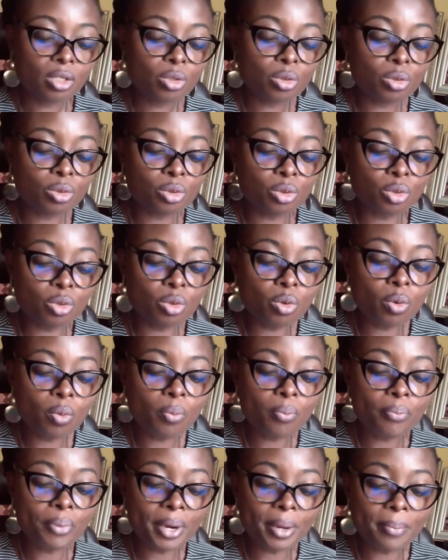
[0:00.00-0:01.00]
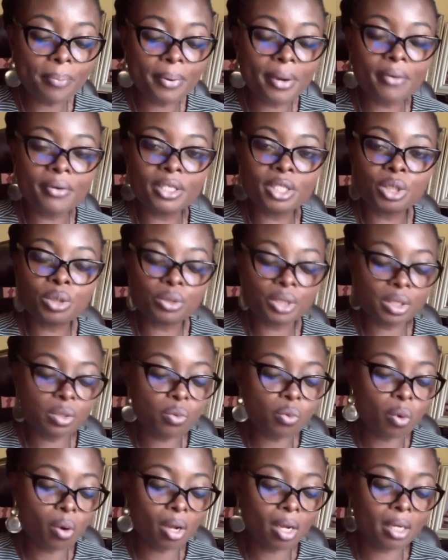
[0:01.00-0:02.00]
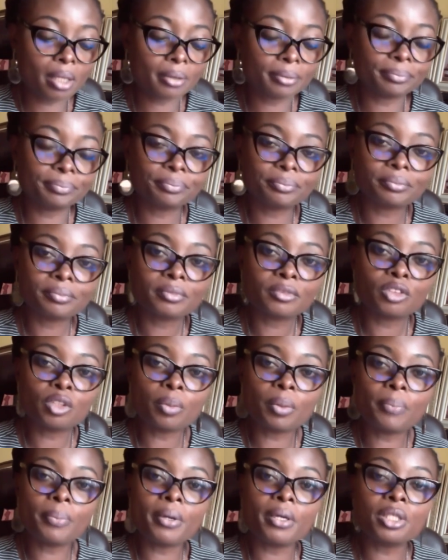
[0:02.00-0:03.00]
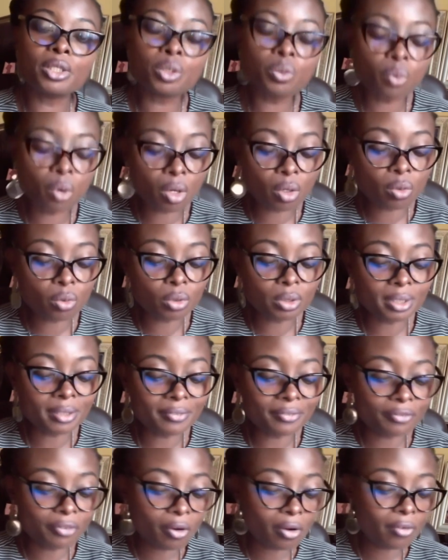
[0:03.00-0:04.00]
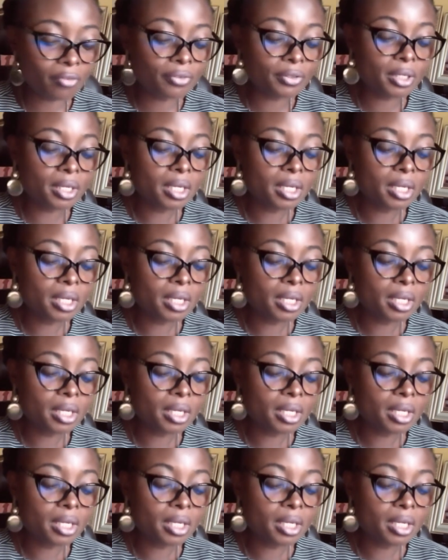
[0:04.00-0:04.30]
to do preparatory work. So preparatory work would involve,